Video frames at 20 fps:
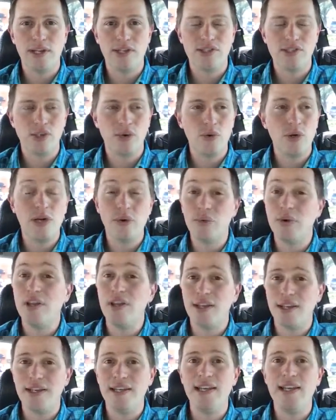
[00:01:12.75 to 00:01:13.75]
And so we
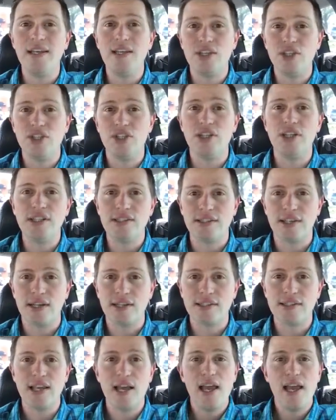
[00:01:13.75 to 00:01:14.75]
really need
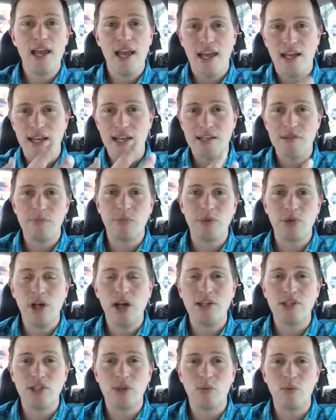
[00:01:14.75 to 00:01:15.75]
Jesus and his
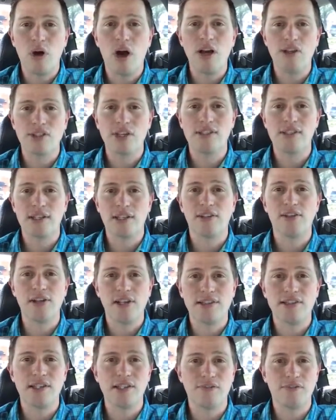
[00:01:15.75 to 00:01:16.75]
blood to wash us and
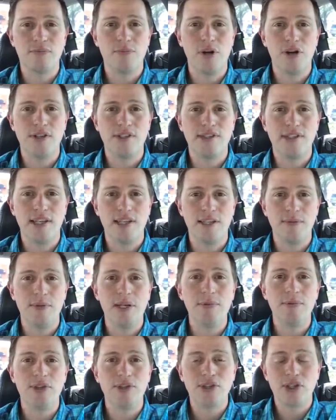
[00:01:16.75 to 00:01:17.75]
cleanse us from our sin, to
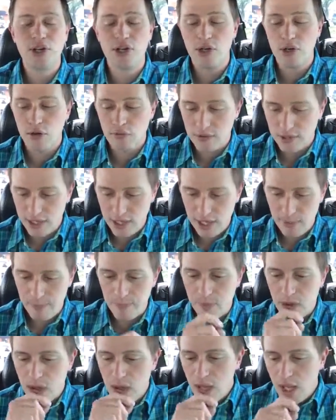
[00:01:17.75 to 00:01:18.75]
be able to turn it over to him.